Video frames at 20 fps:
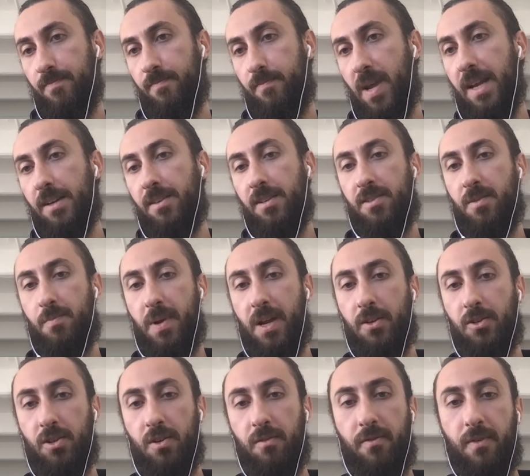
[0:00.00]
paint us a
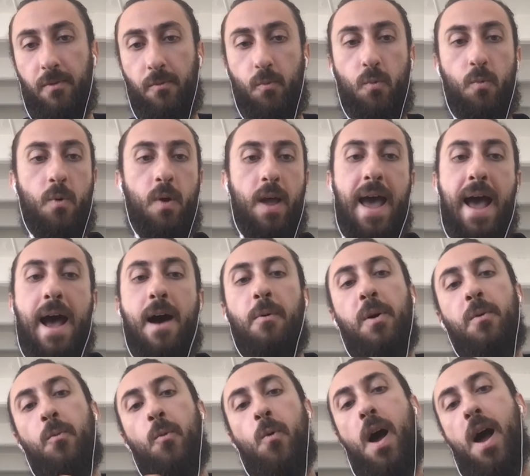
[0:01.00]
picture of how
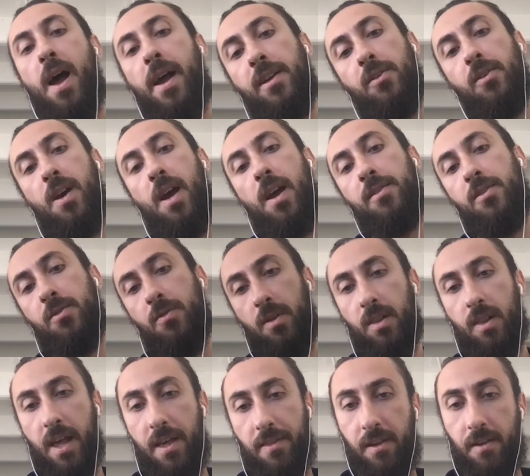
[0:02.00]
and why you got to
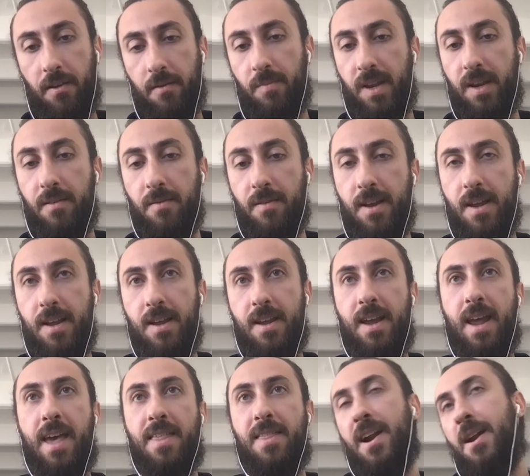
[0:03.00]
Alephium, and
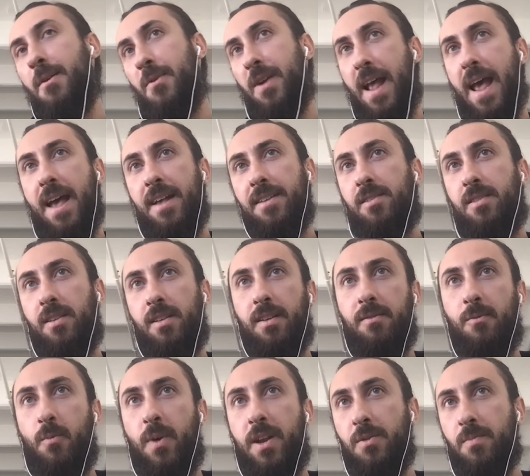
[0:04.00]
then I want to ask
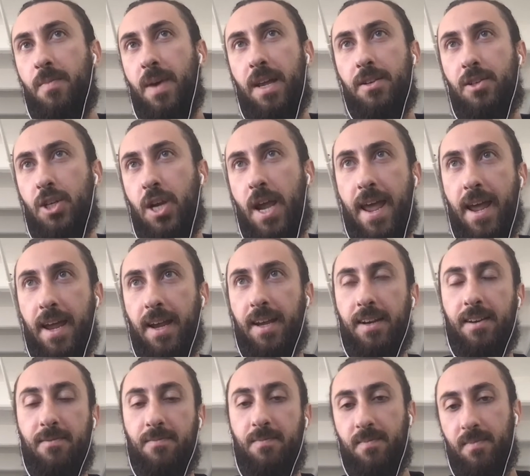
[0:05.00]
when you met Chang
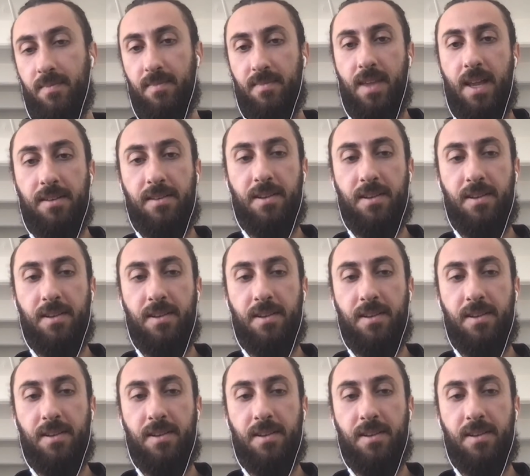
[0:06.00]
and that